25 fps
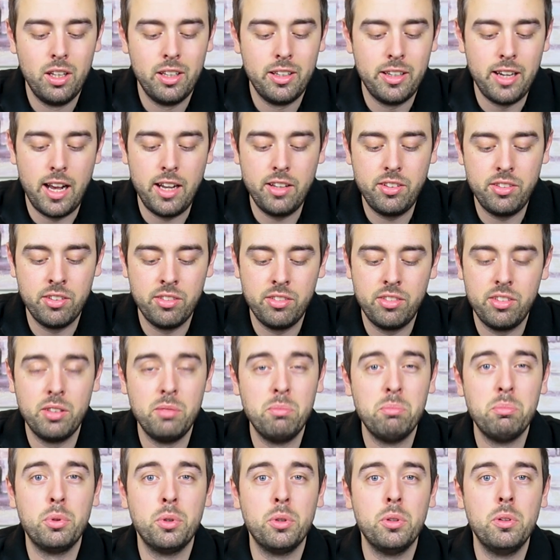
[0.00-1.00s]
Nice and
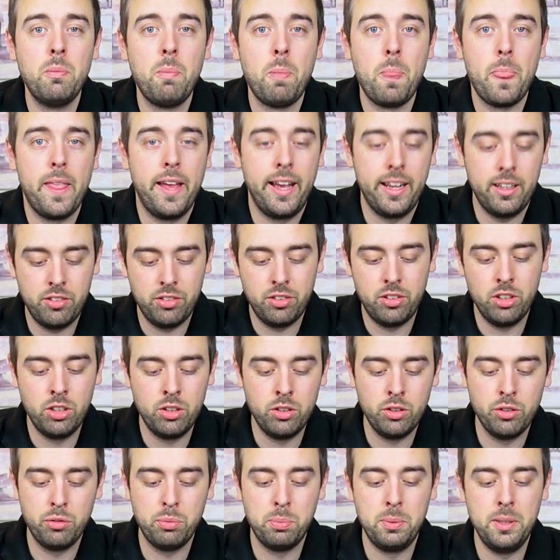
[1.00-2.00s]
simple.
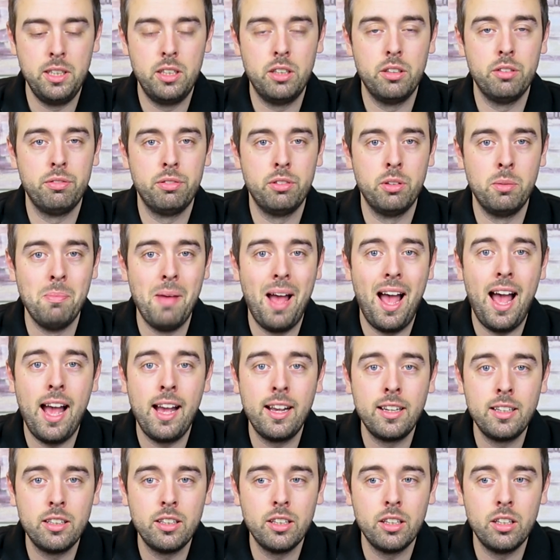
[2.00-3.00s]
External speaker from
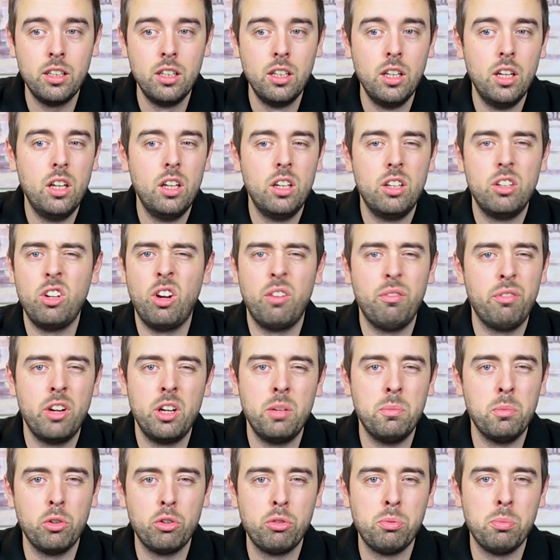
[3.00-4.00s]
Anker. Not
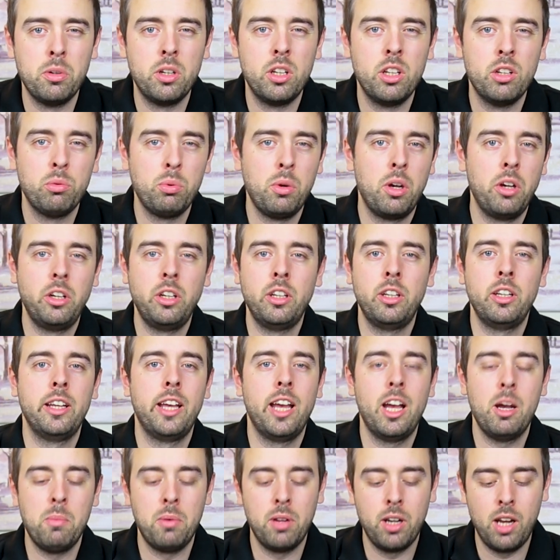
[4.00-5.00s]
very much money as well, you can
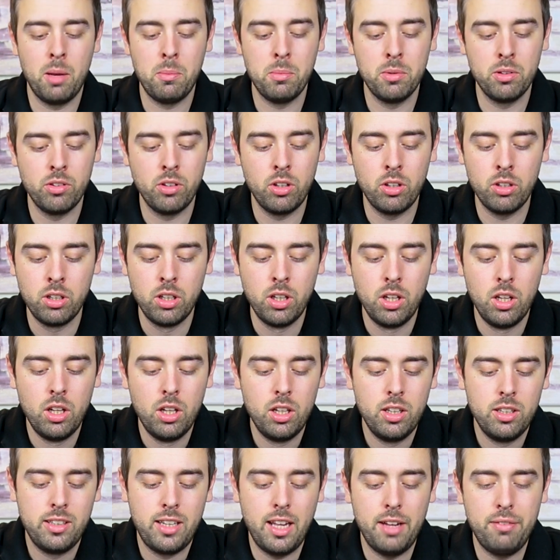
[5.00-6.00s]
get them on Amazon.
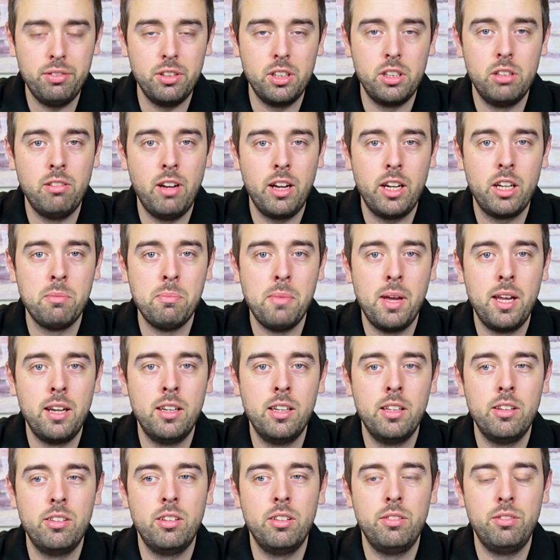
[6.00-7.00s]
Definitely
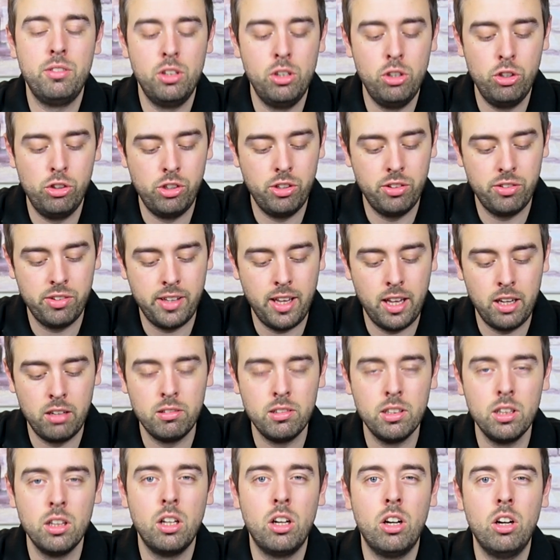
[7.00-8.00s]
recommend this if you use your scanner
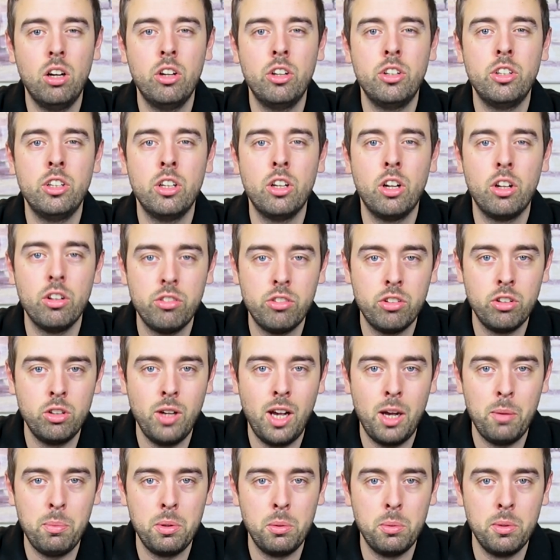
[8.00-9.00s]
a lot and you're not too
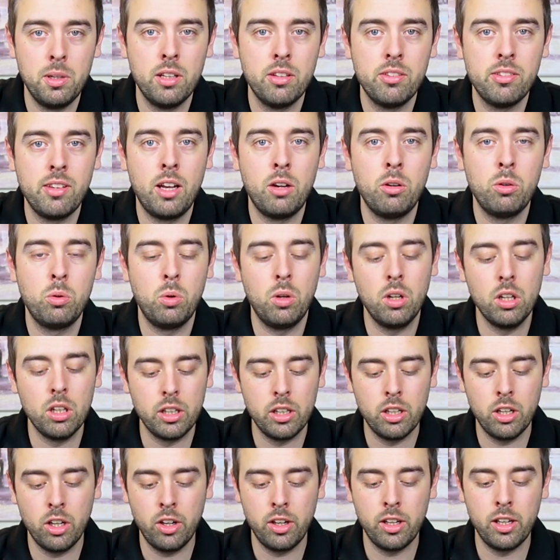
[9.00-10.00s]
happy with the sound
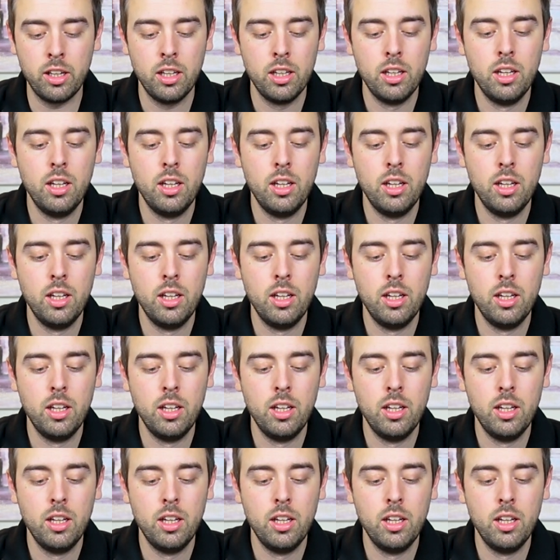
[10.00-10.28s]
quality on it.